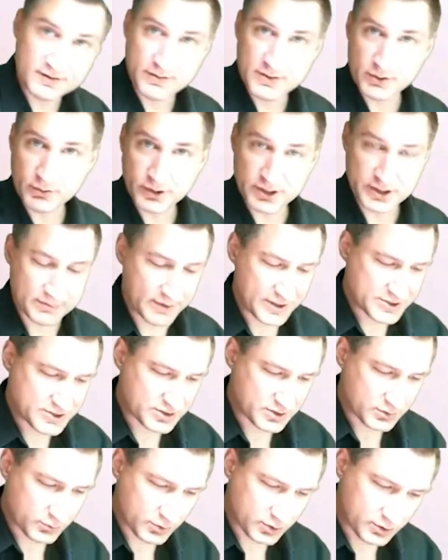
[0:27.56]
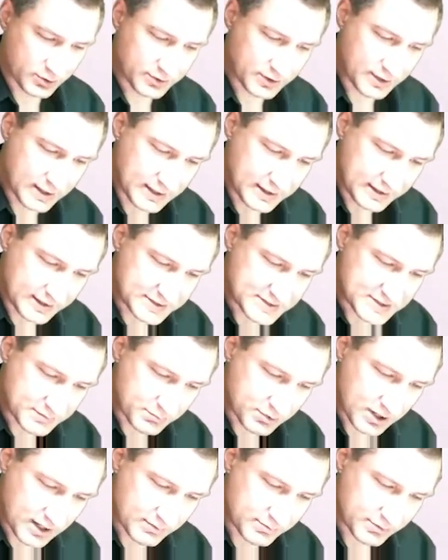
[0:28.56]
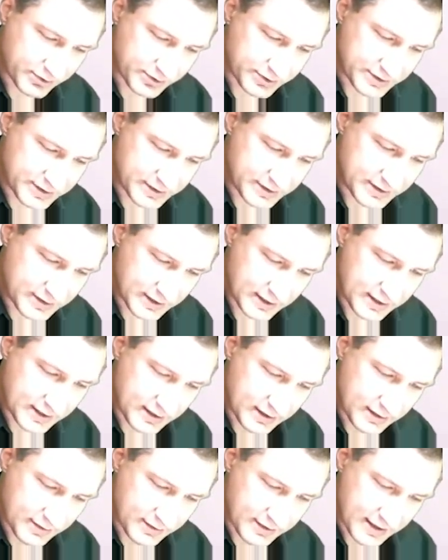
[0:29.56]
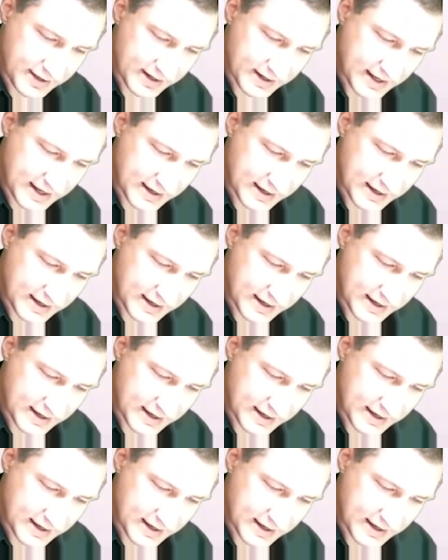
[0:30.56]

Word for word: from the one-dimensional world. It's the probability that